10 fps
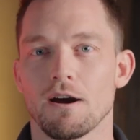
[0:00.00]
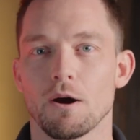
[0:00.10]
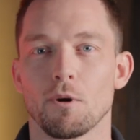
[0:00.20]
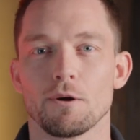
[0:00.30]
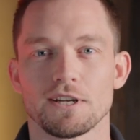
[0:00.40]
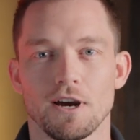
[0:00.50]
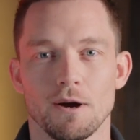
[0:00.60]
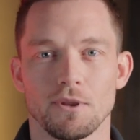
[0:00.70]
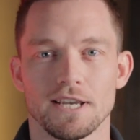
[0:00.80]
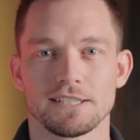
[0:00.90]
apartment
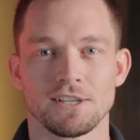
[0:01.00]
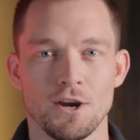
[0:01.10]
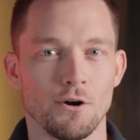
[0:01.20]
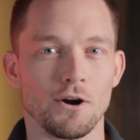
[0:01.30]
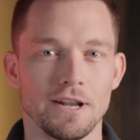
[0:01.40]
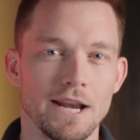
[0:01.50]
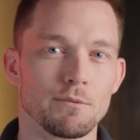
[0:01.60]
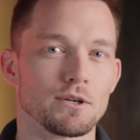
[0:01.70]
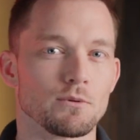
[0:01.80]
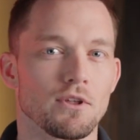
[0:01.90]
complex or a
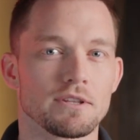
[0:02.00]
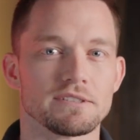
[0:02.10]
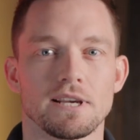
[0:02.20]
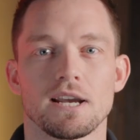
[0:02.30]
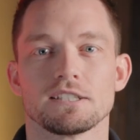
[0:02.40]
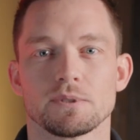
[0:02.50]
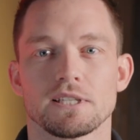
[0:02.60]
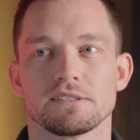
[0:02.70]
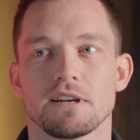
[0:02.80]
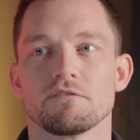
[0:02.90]
neighborhood with all these guys,
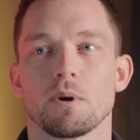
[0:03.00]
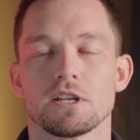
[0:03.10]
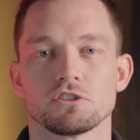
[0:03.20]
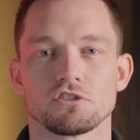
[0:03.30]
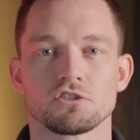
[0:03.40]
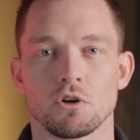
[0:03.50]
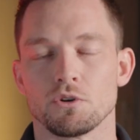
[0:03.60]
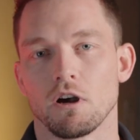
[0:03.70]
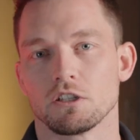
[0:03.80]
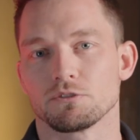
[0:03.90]
because everybody's just so
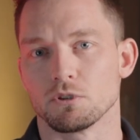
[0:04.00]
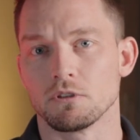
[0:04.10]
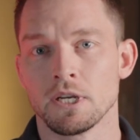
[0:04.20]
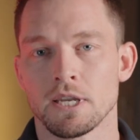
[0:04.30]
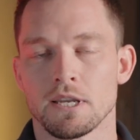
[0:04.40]
knowledgeable.